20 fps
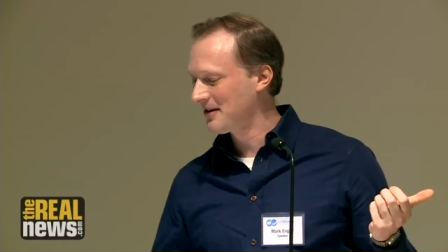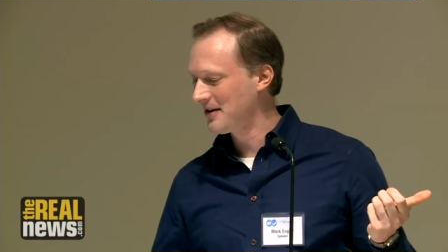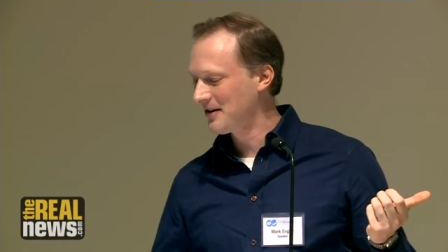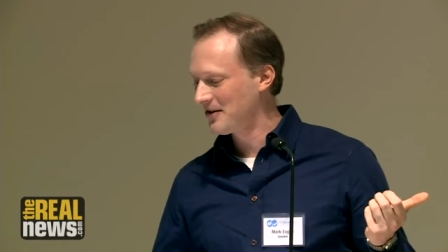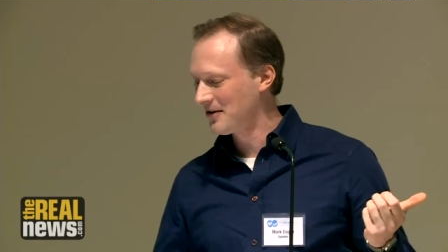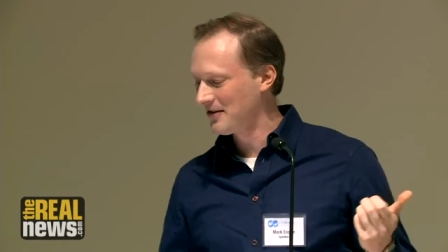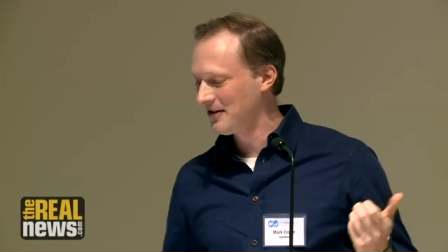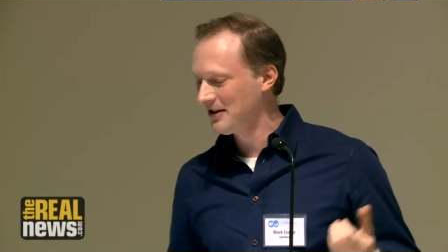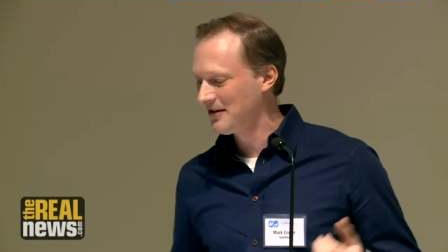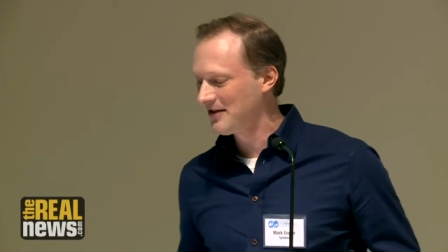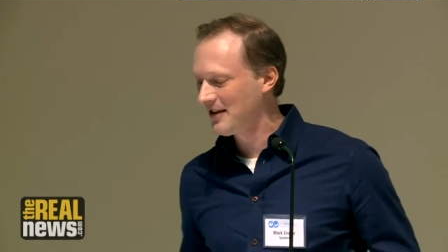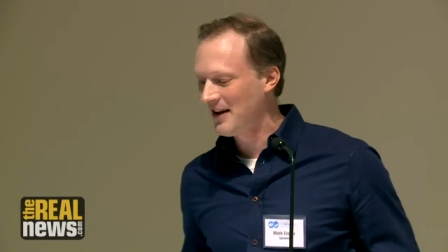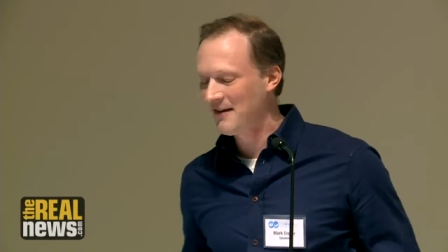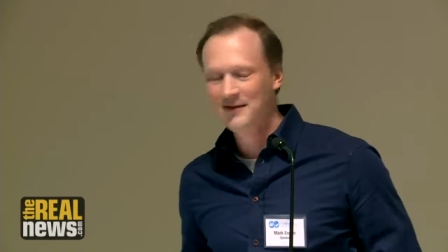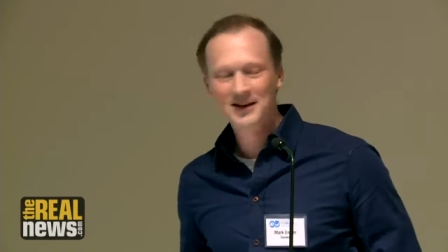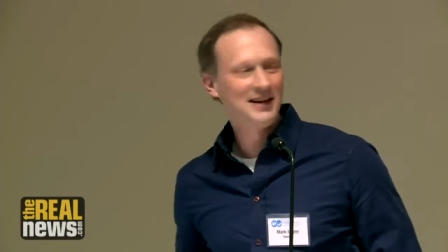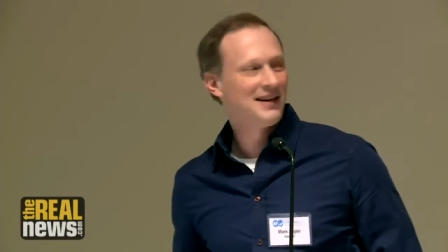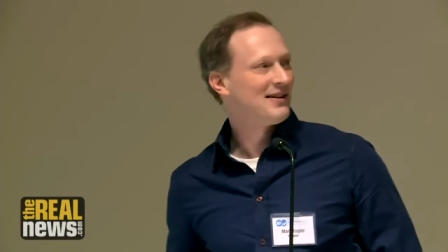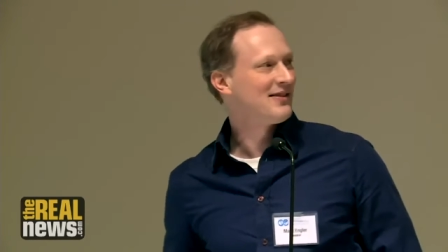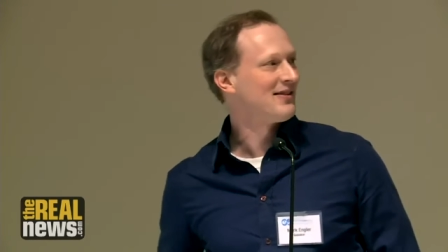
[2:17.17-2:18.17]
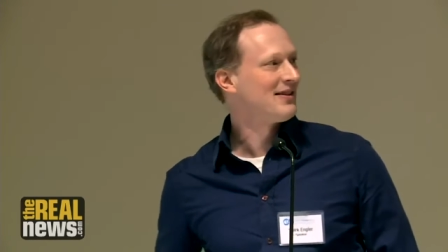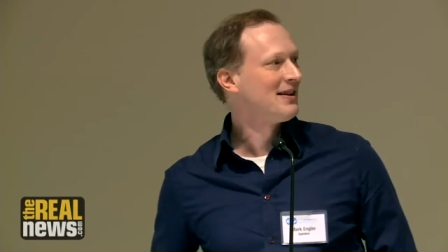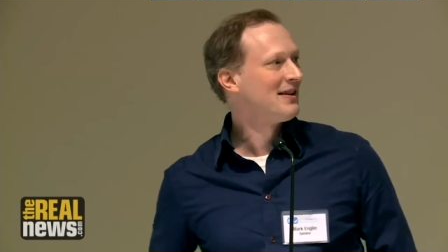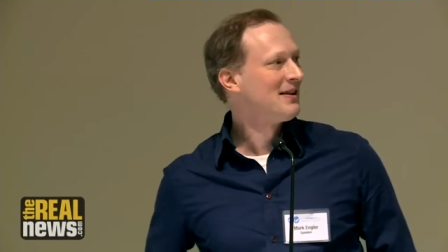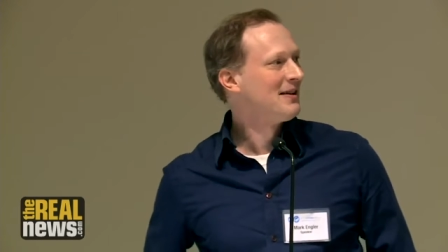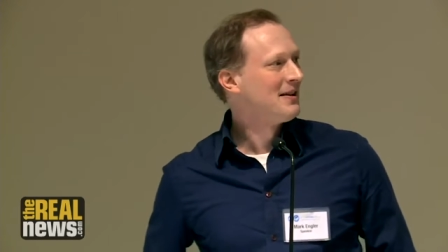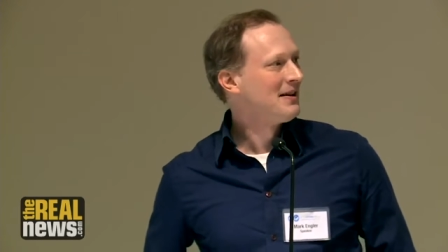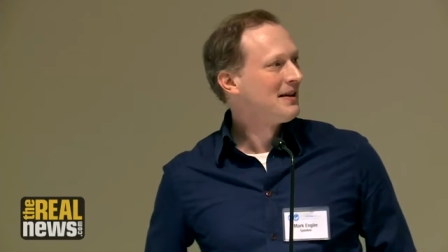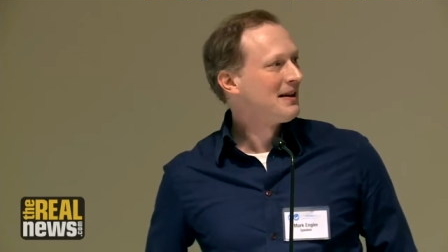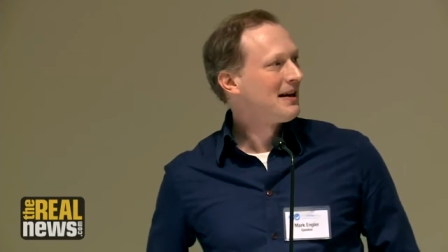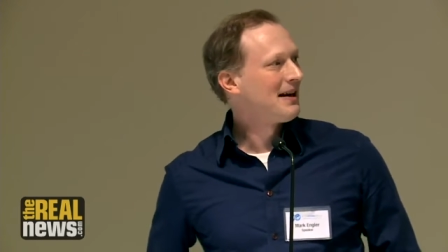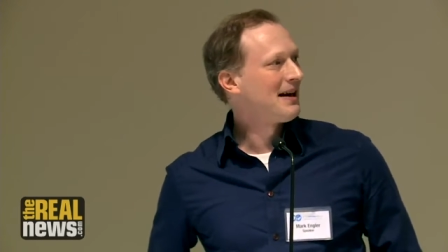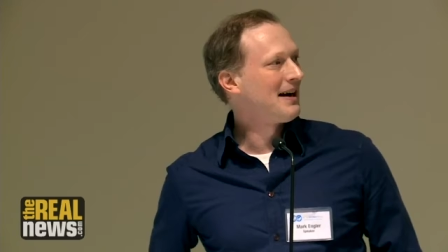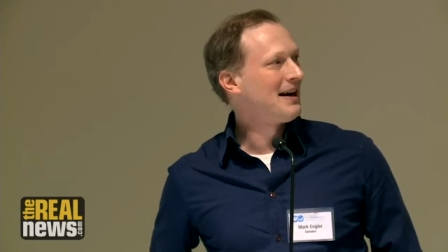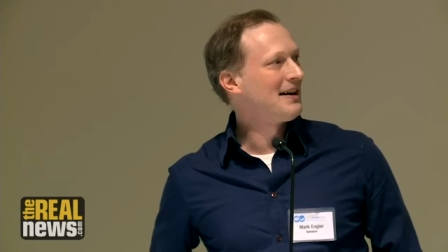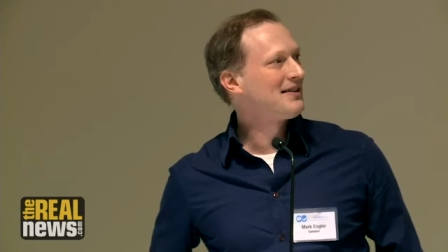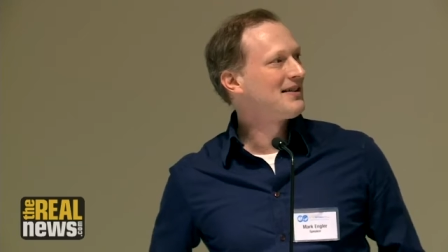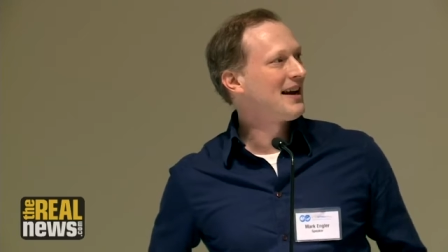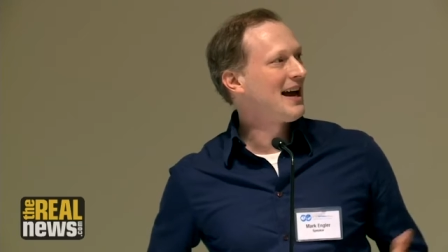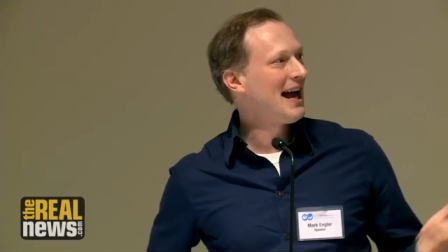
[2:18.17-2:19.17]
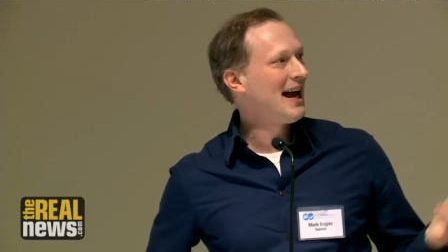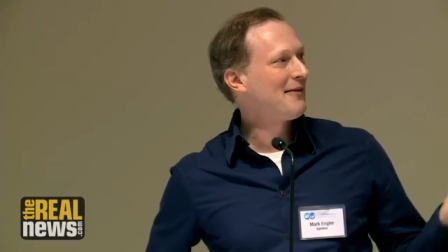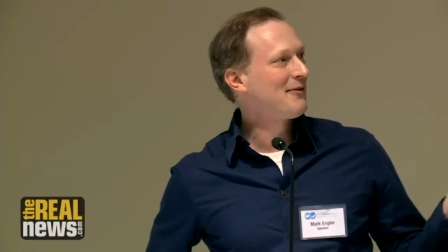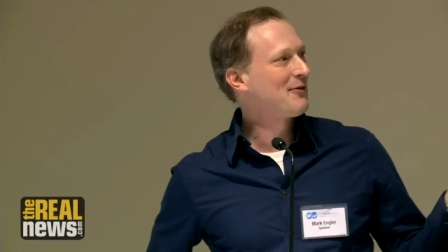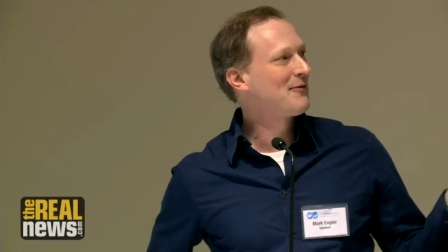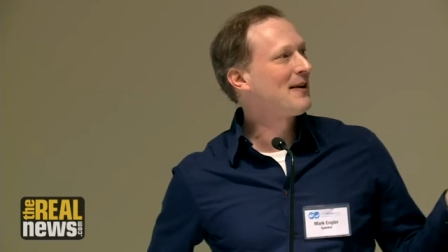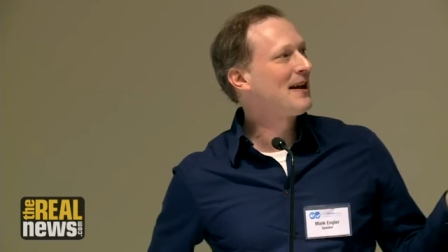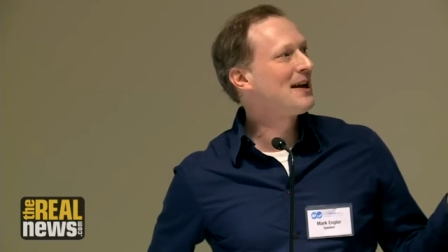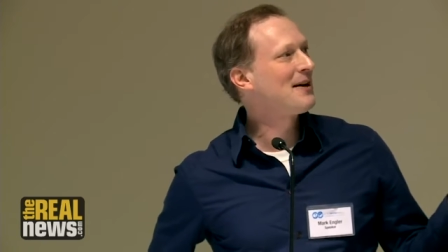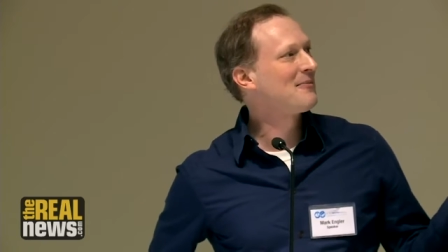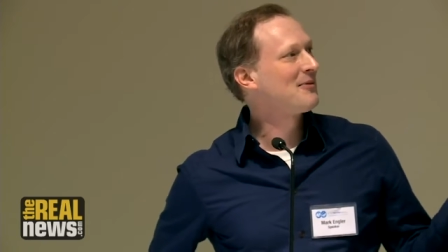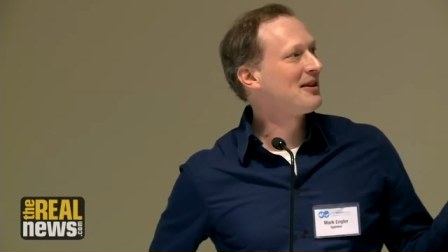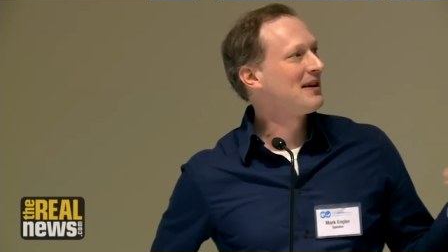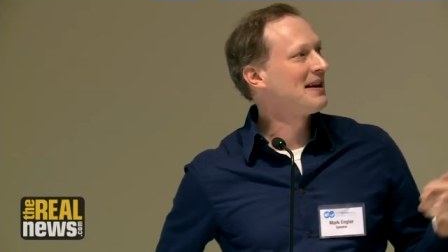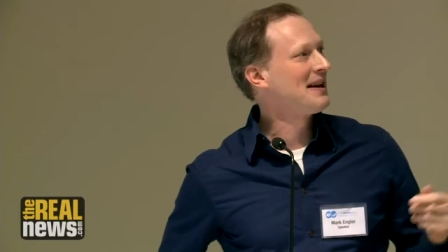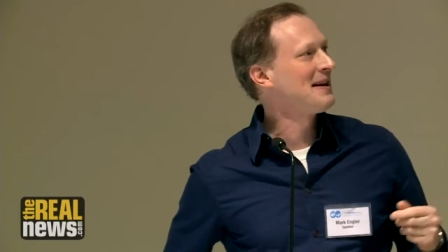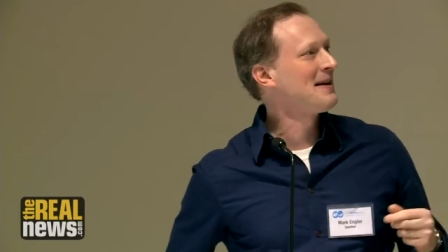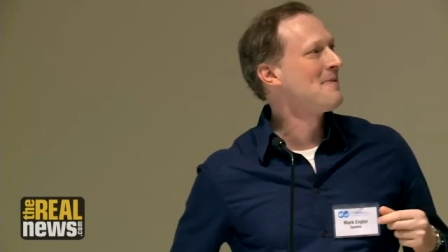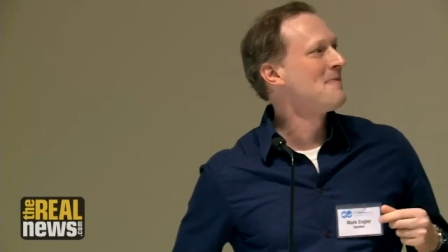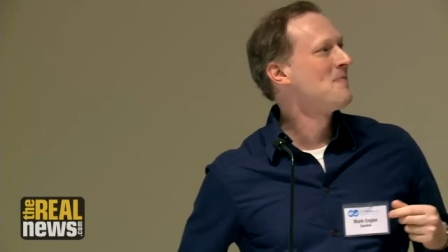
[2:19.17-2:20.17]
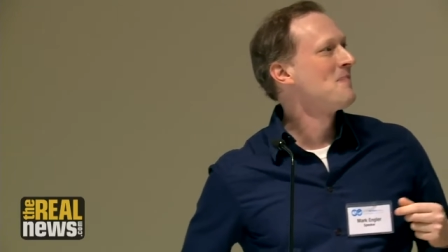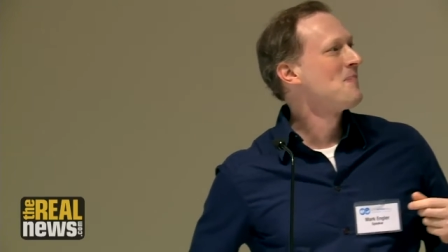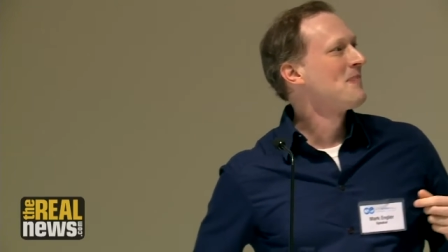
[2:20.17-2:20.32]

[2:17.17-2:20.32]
the early 70s to have a family.